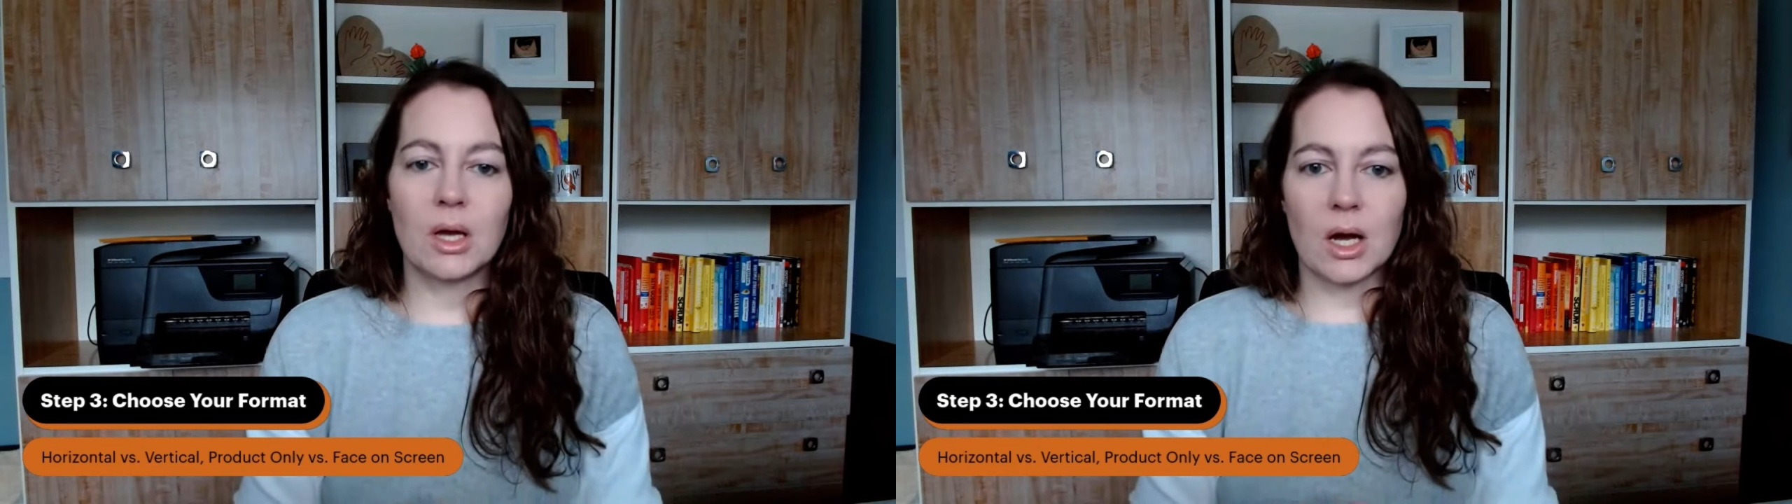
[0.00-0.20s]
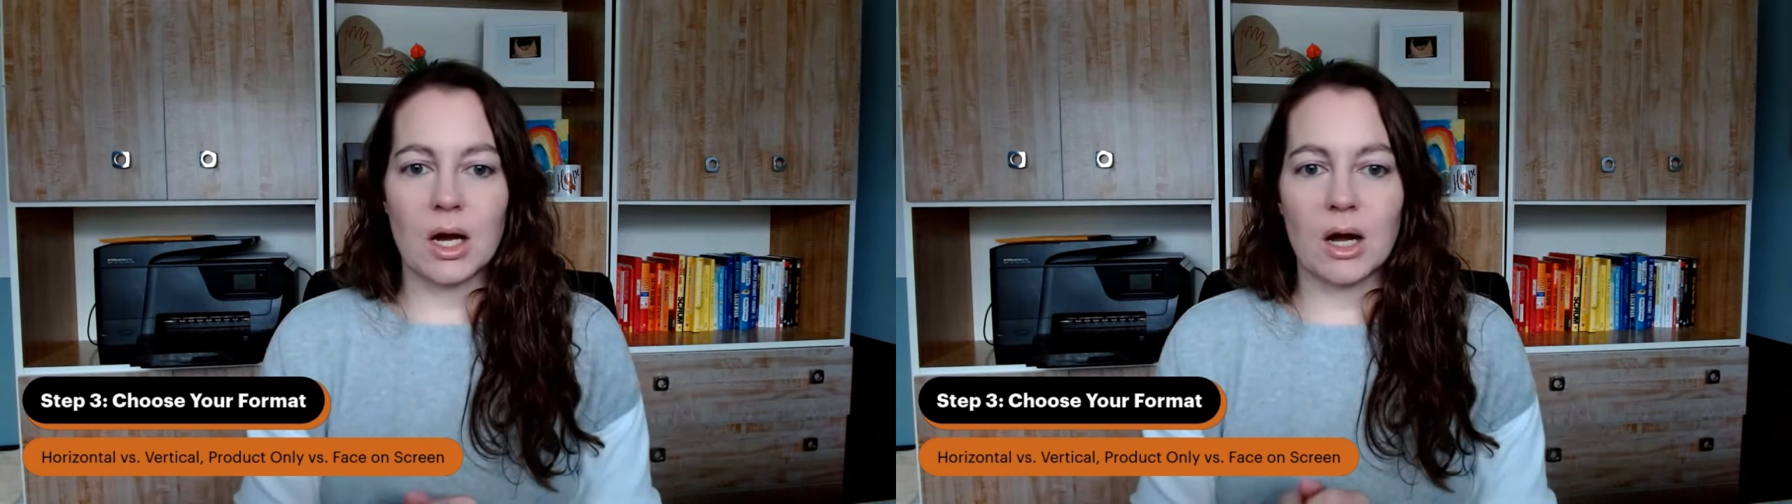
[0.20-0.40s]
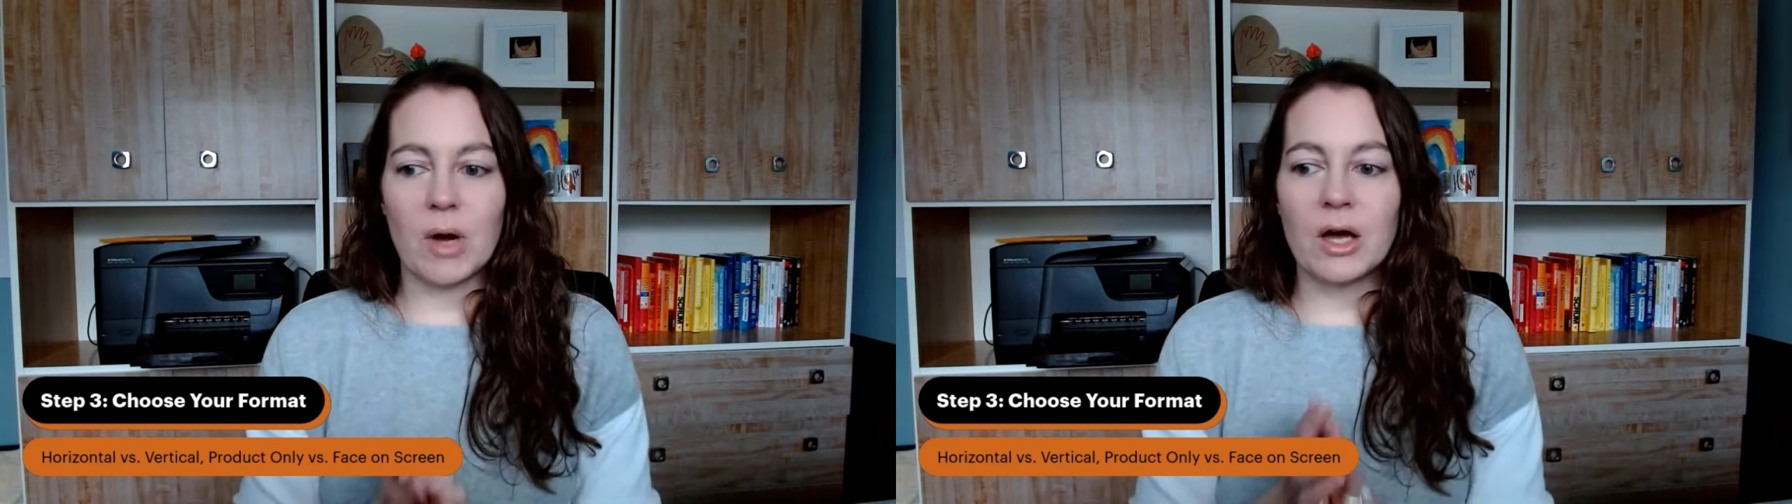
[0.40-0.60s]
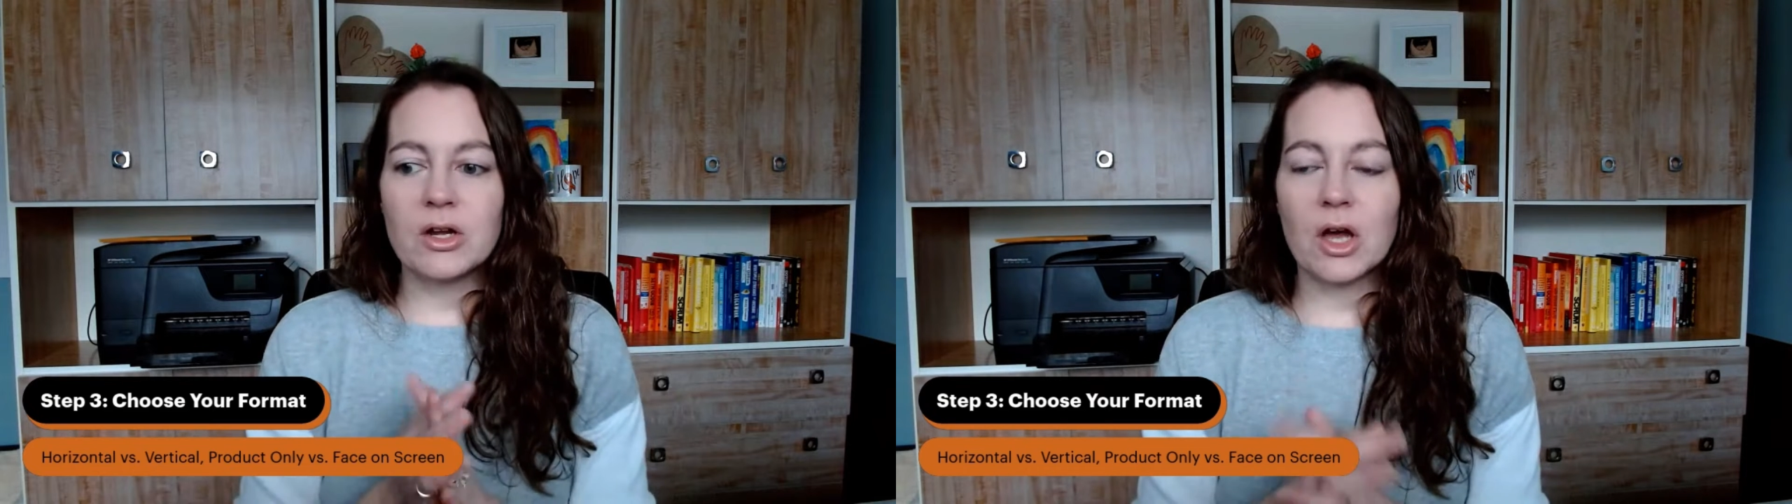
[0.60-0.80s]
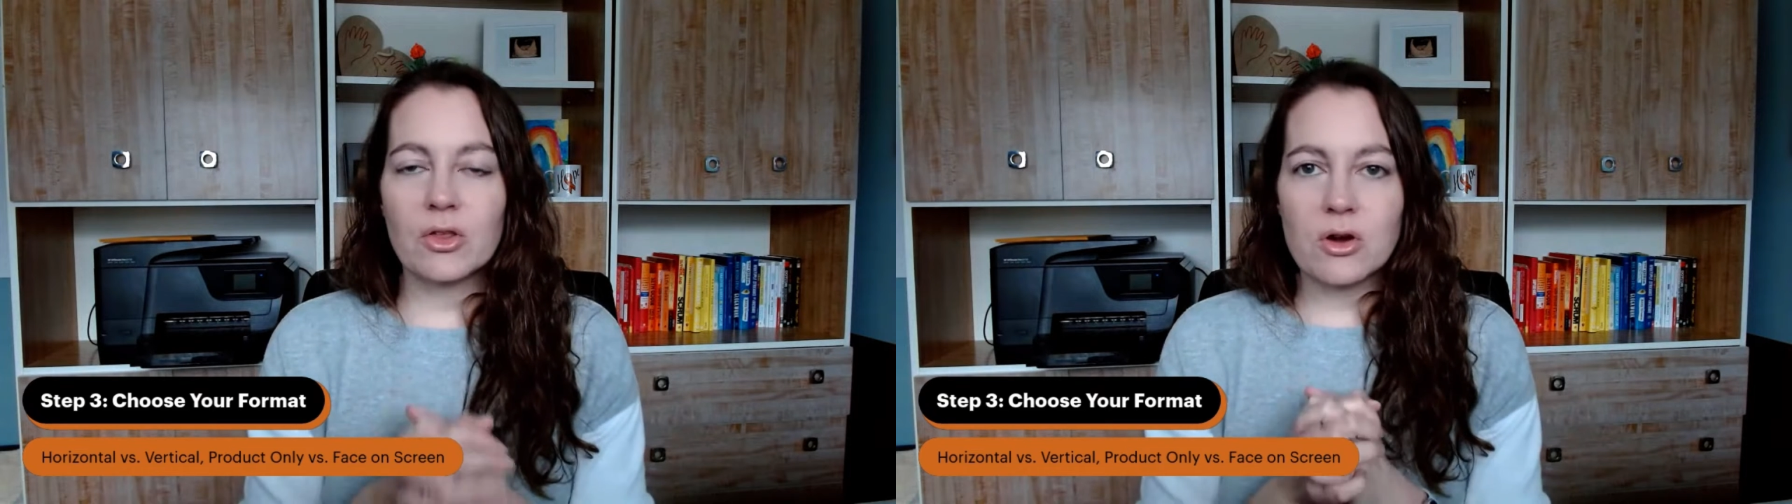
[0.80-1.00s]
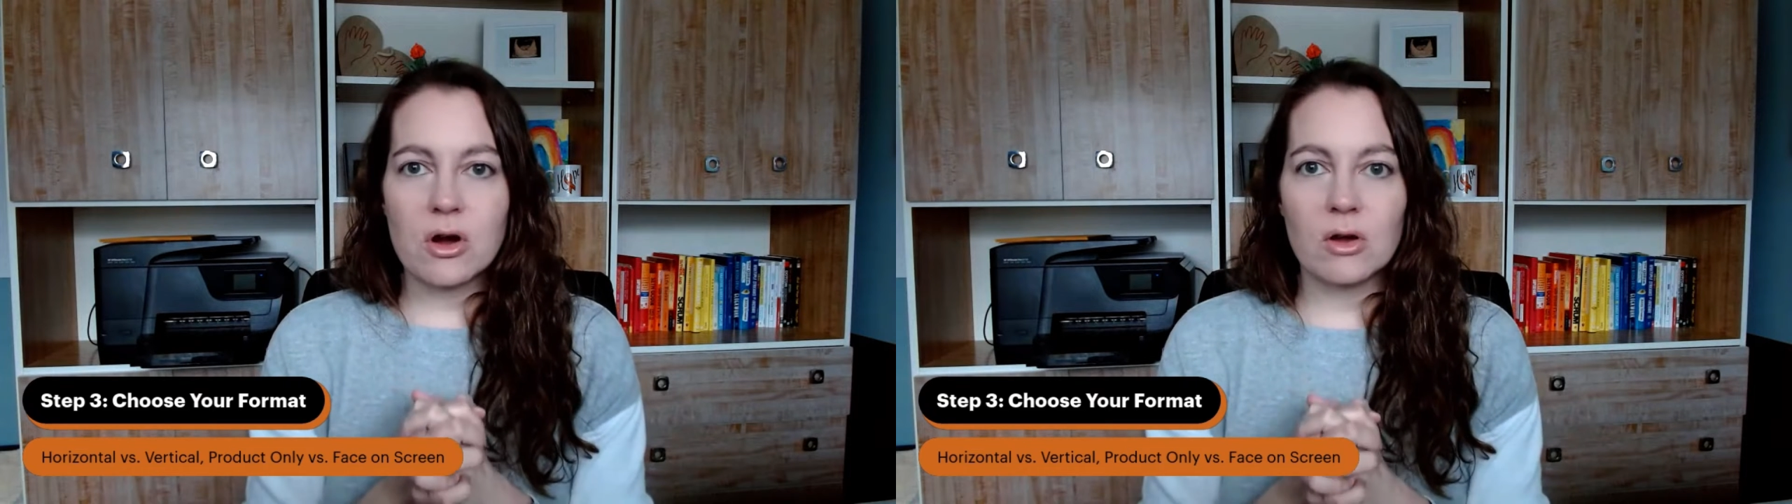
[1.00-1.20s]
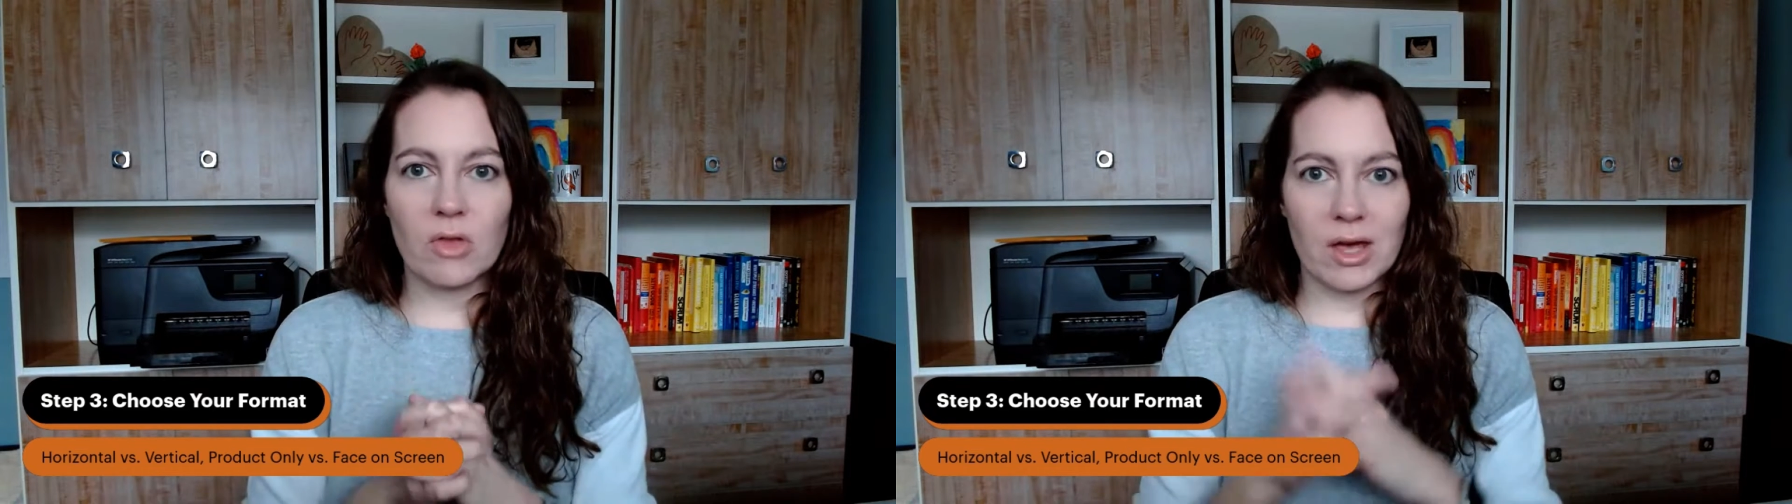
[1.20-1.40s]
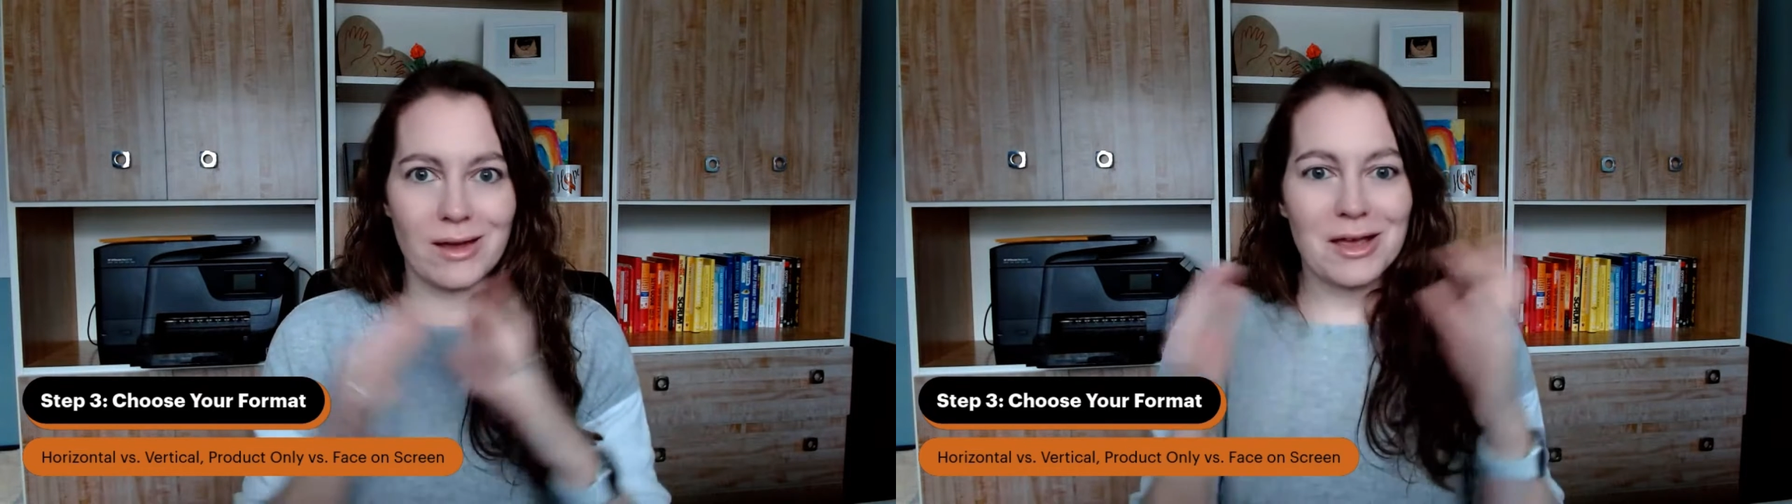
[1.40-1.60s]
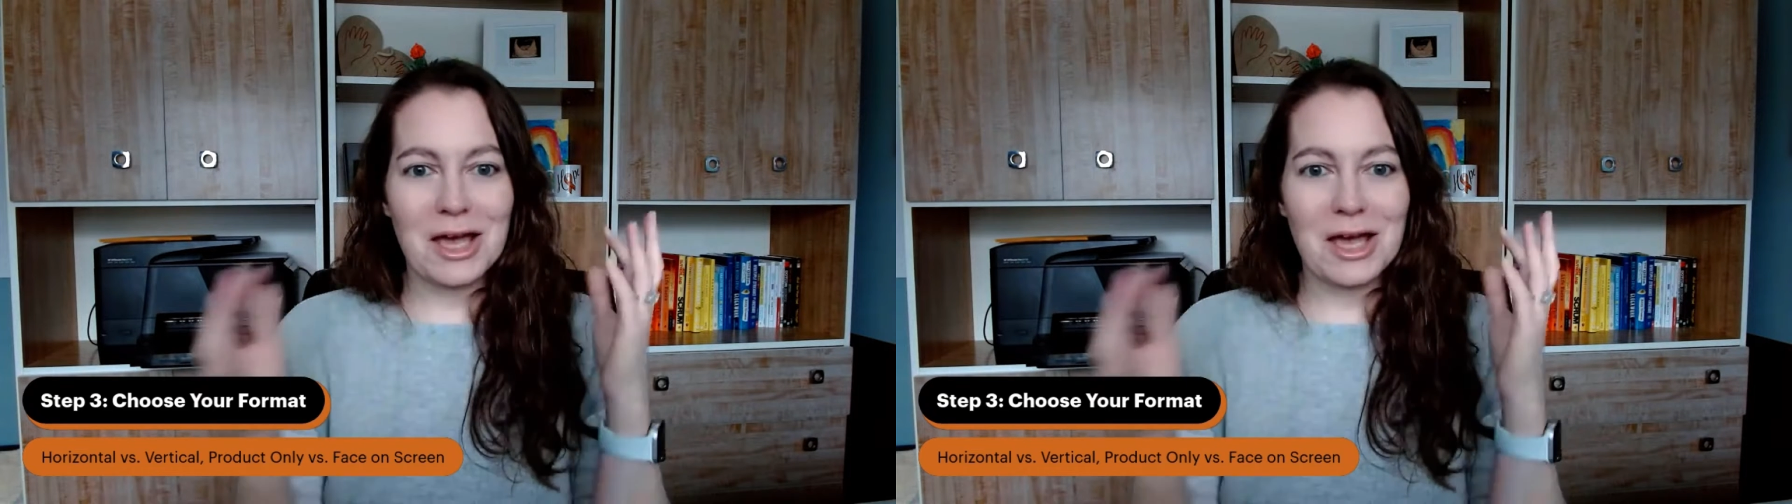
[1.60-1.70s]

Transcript: Another like